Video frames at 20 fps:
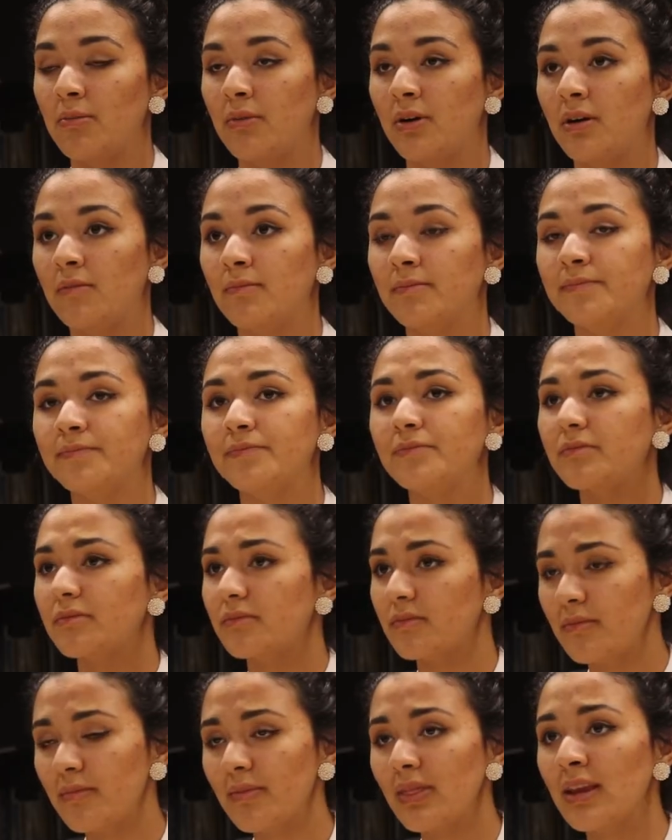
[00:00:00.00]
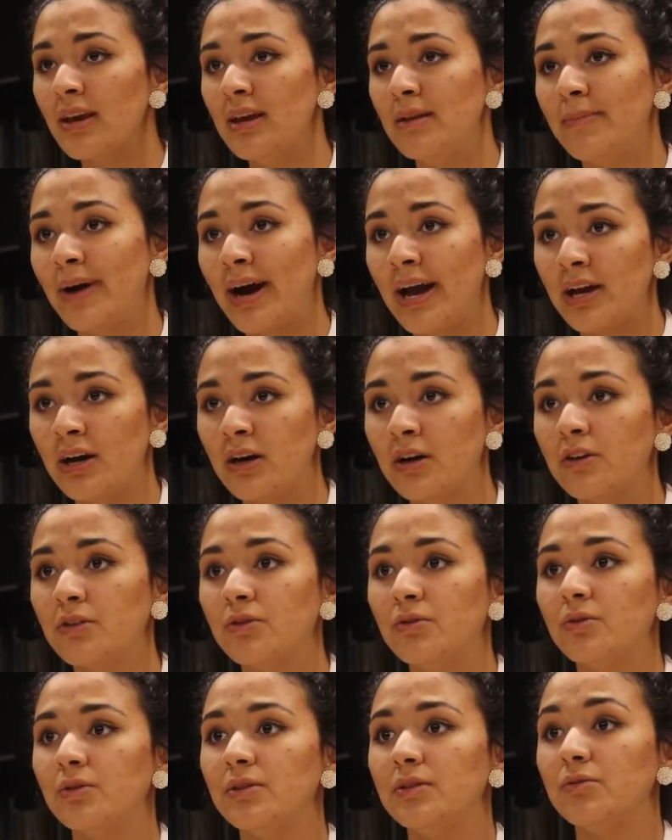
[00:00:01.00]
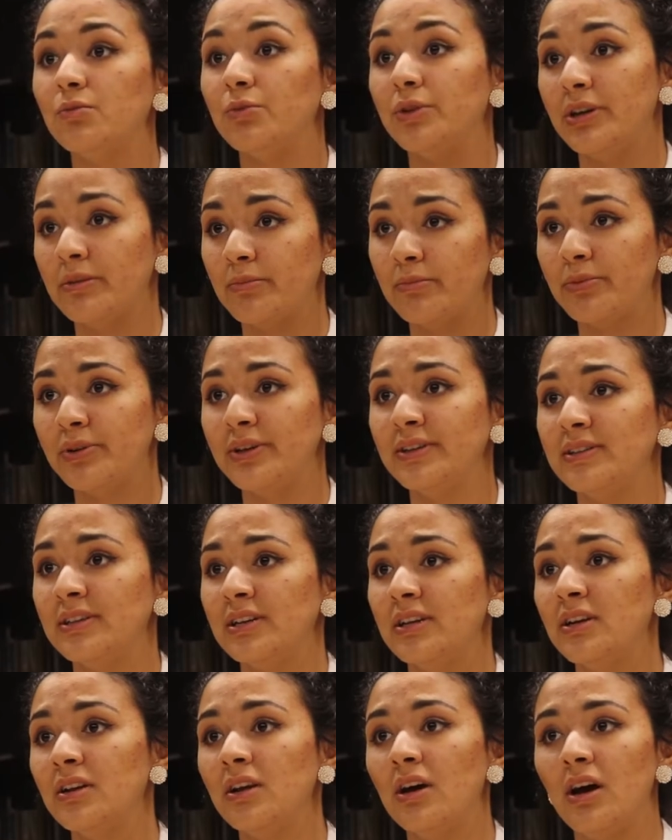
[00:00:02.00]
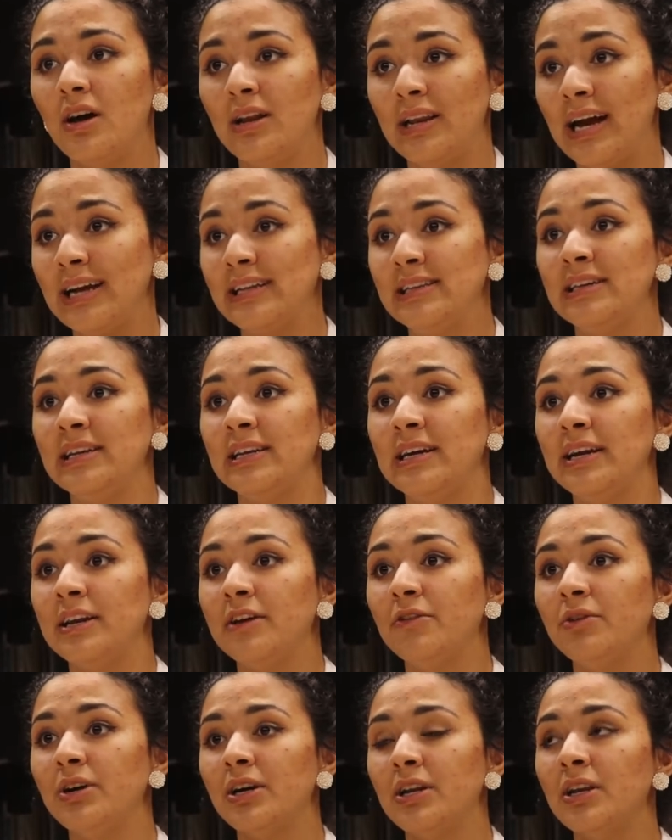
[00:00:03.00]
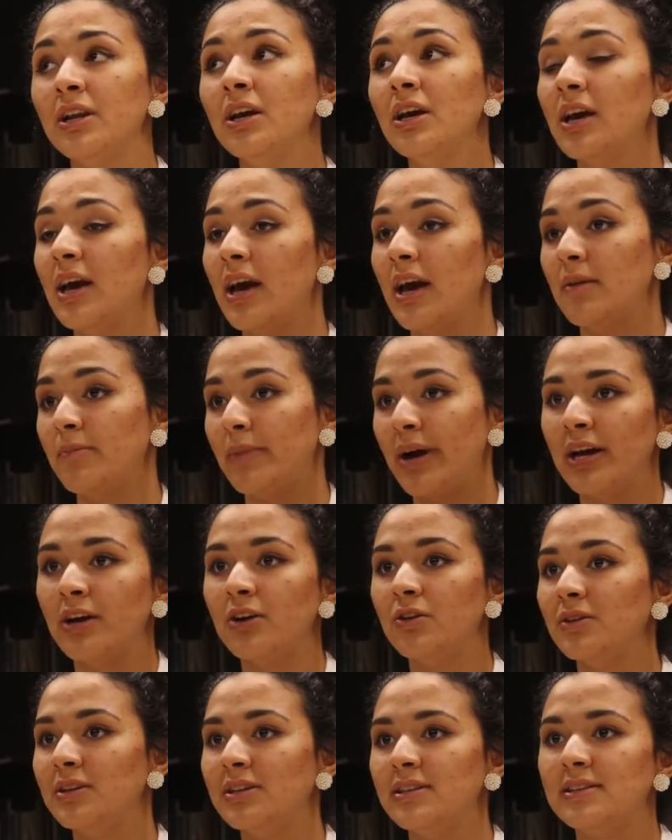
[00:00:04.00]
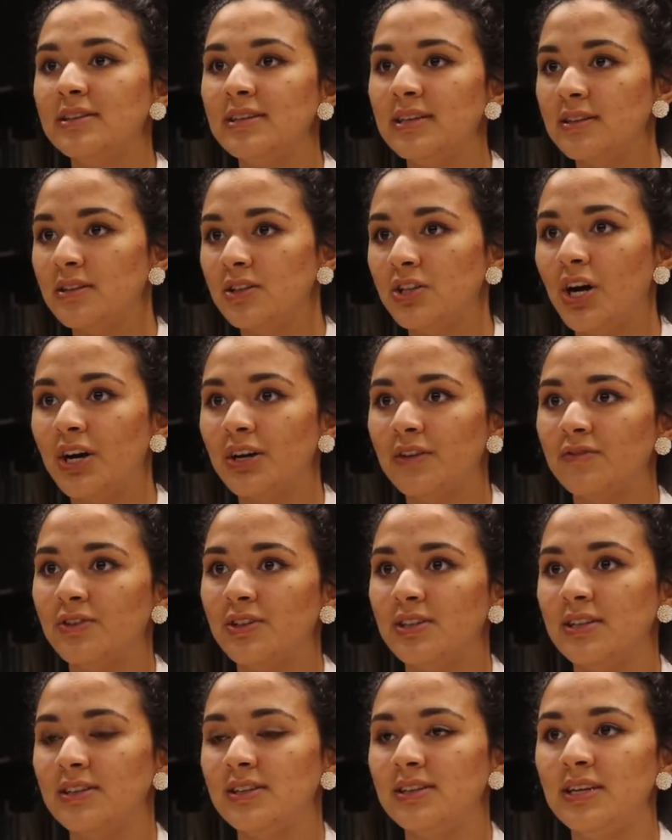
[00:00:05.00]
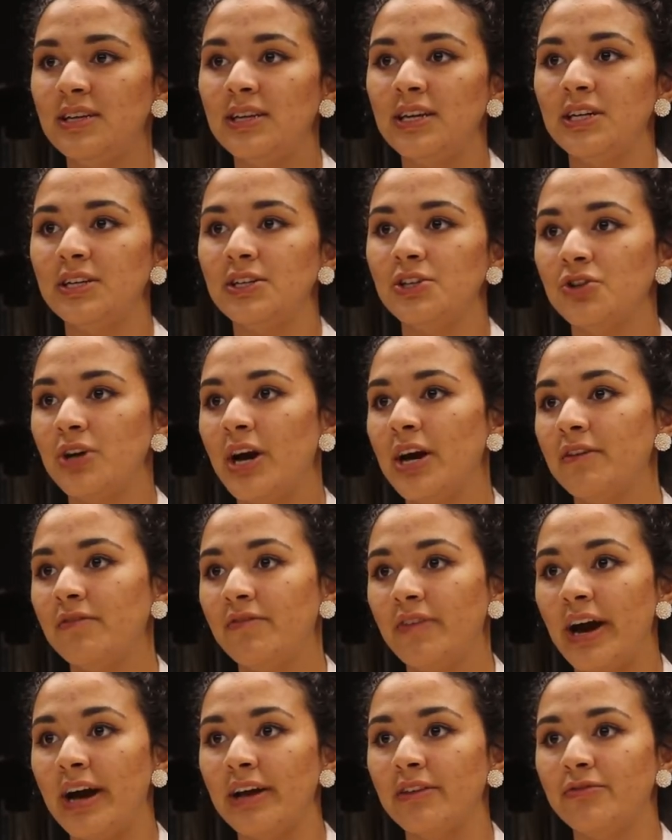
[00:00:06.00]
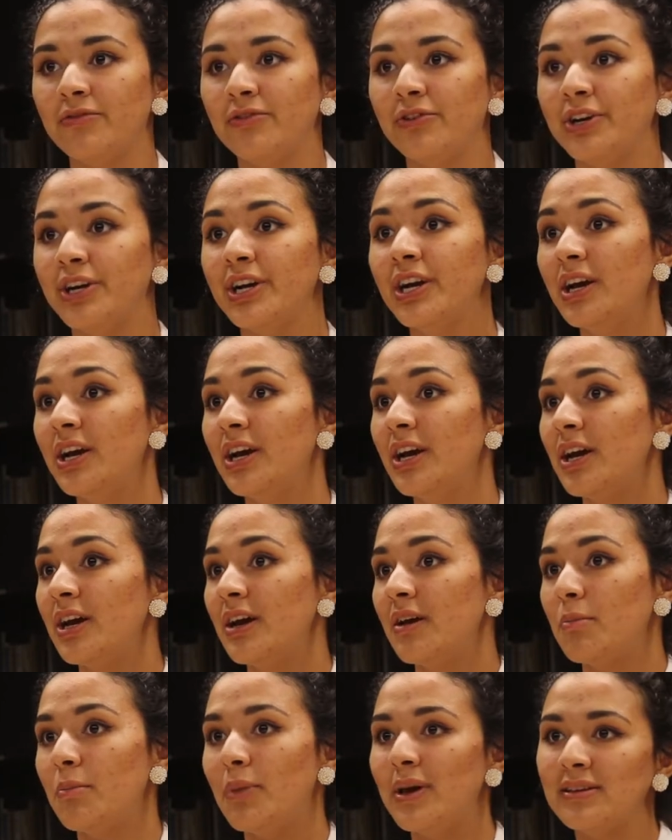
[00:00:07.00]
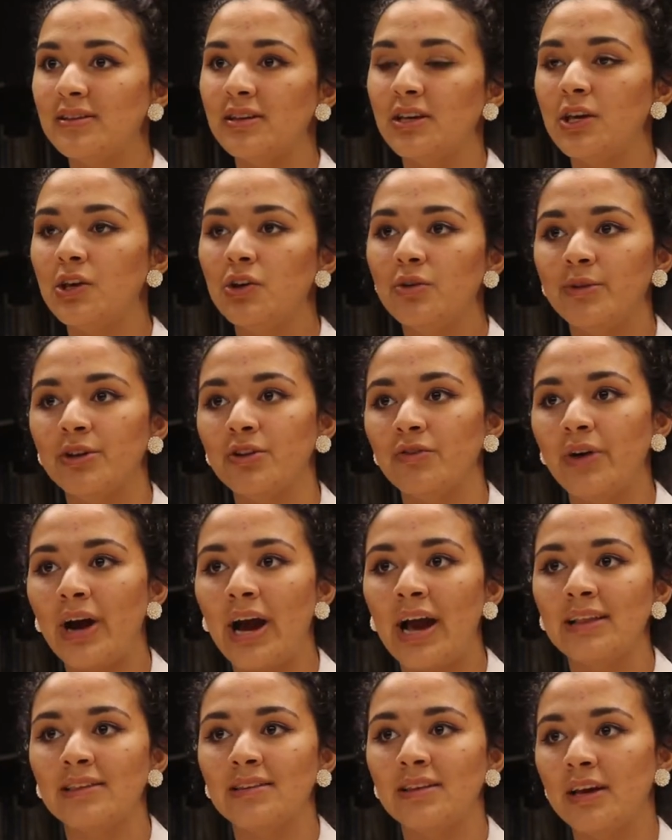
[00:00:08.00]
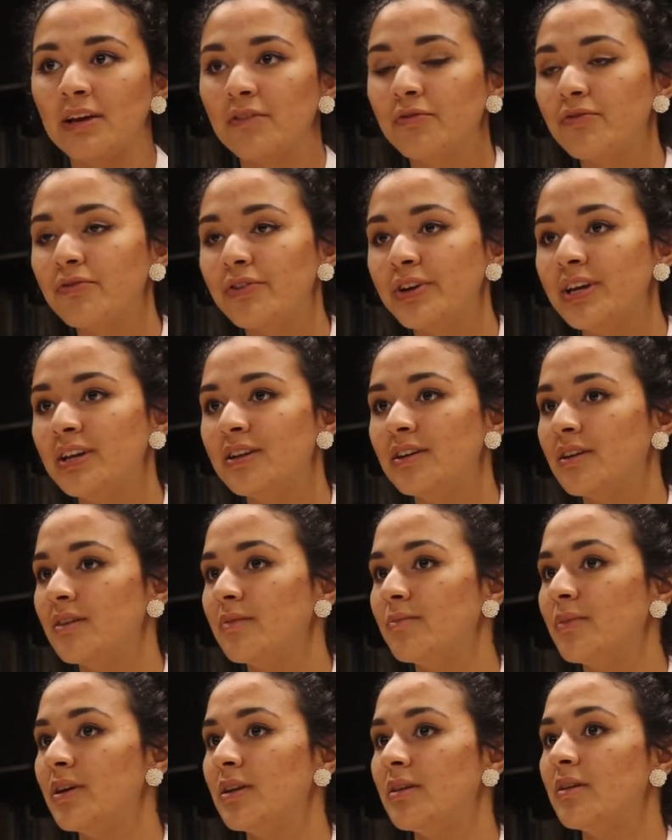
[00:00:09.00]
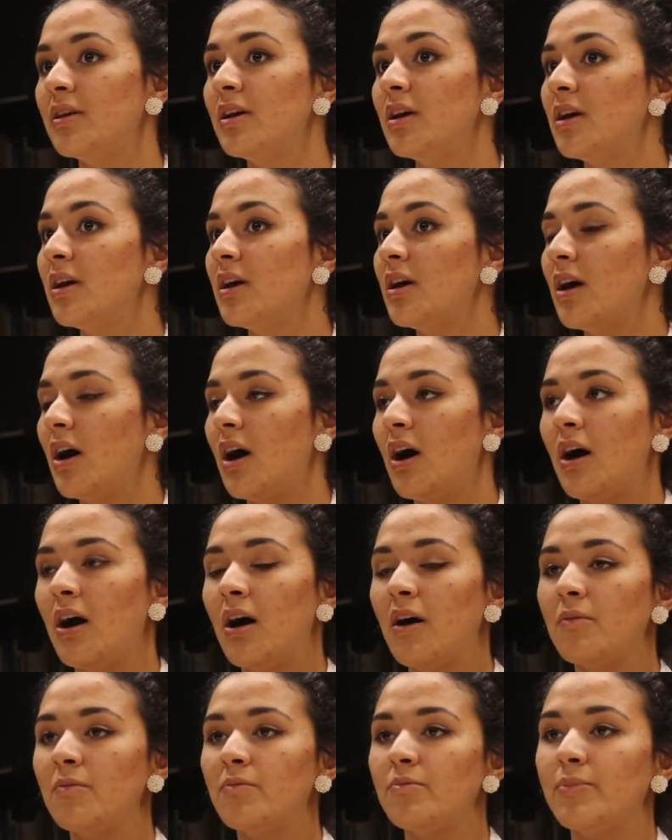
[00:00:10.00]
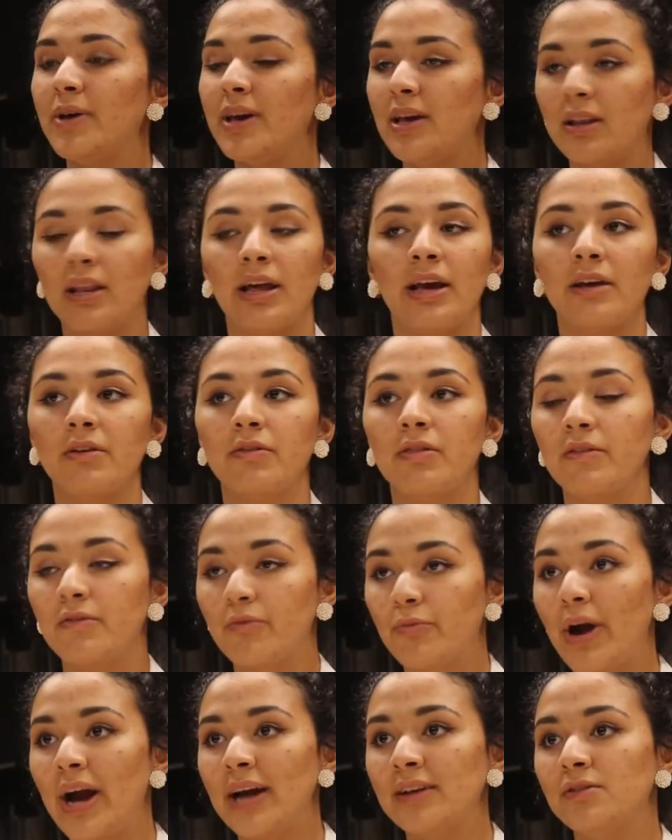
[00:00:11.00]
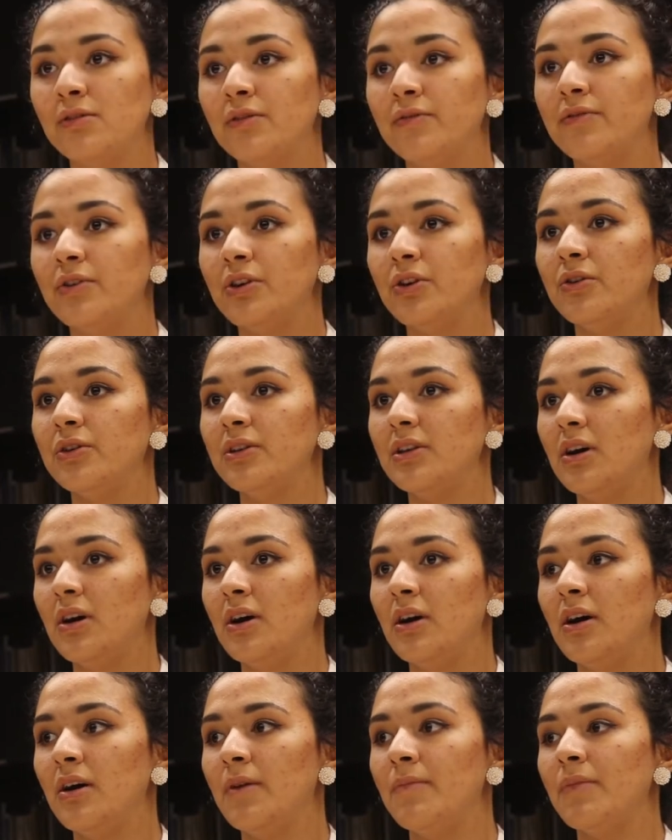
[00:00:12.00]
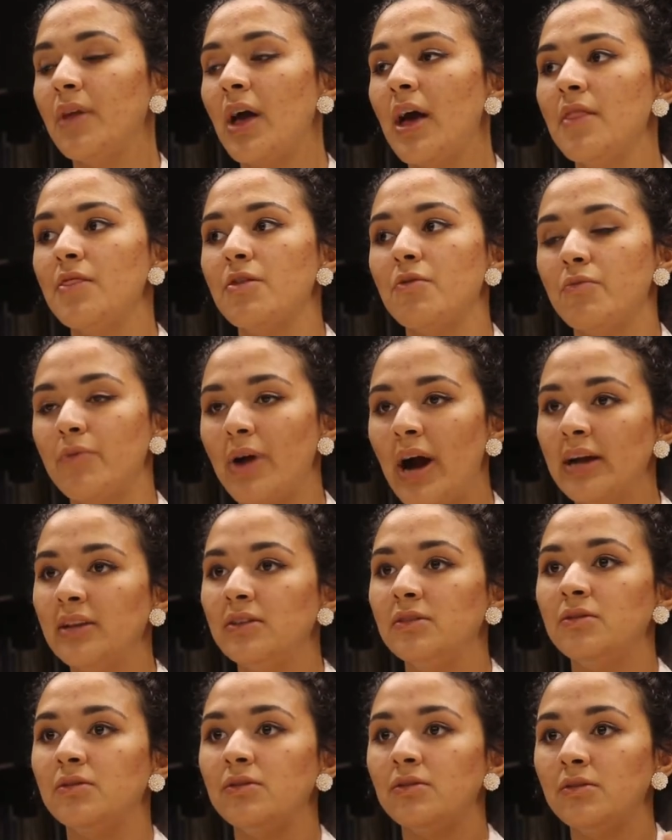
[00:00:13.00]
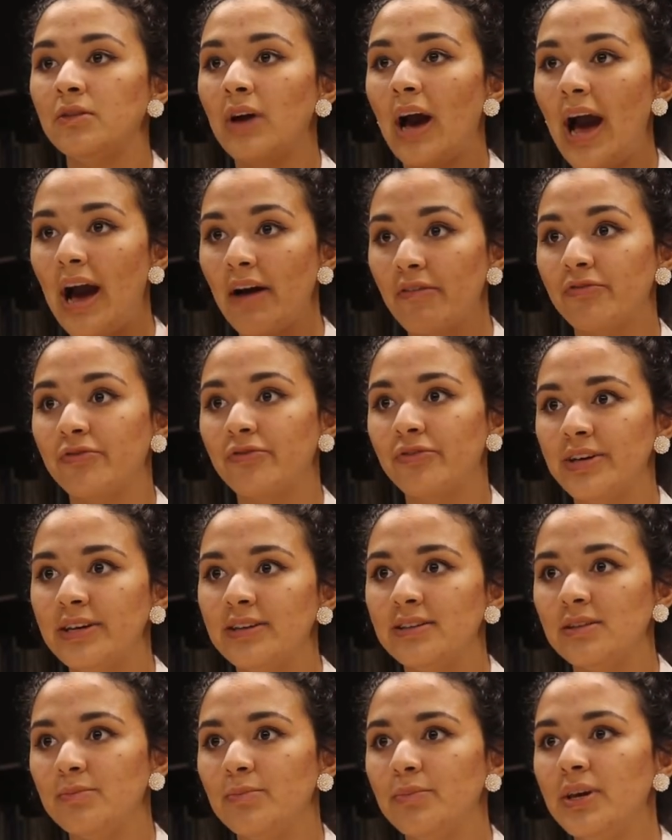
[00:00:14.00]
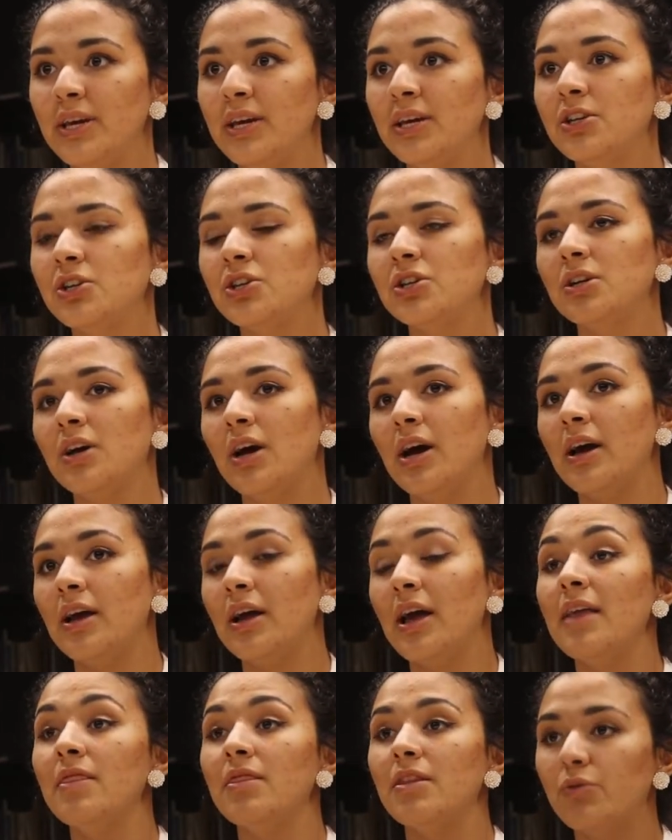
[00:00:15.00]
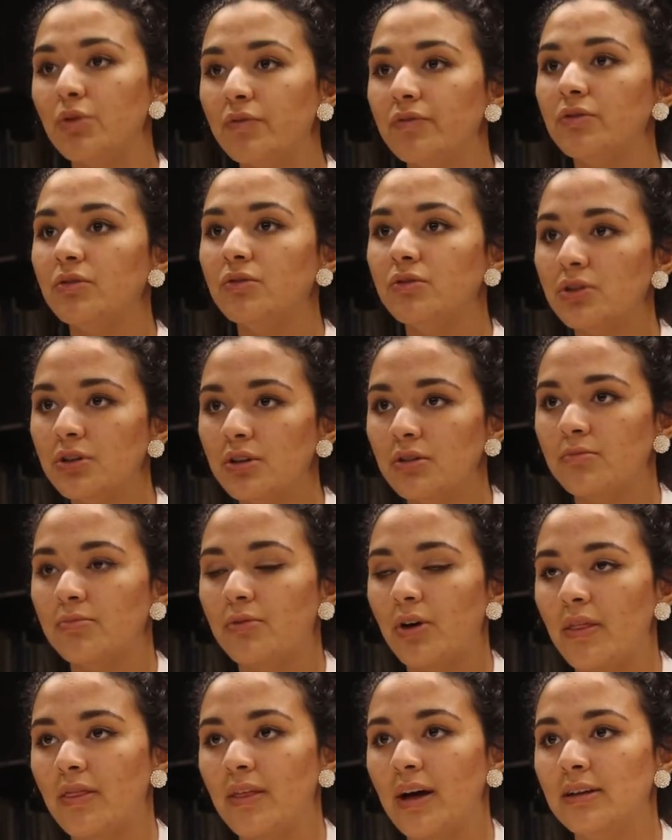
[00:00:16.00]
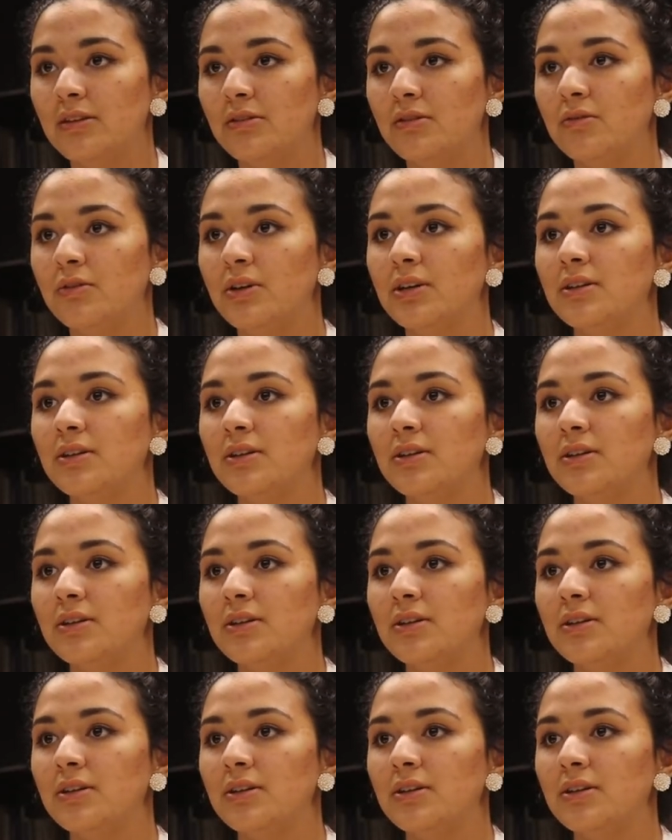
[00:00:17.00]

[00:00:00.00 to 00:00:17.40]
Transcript: mom and my uncles were in prison in 1991, and my uncle didn't see his daughter for 16 years trying to fight for basic human rights like freedom and like the right to vote and the right to have free speech. And the revolution brought that to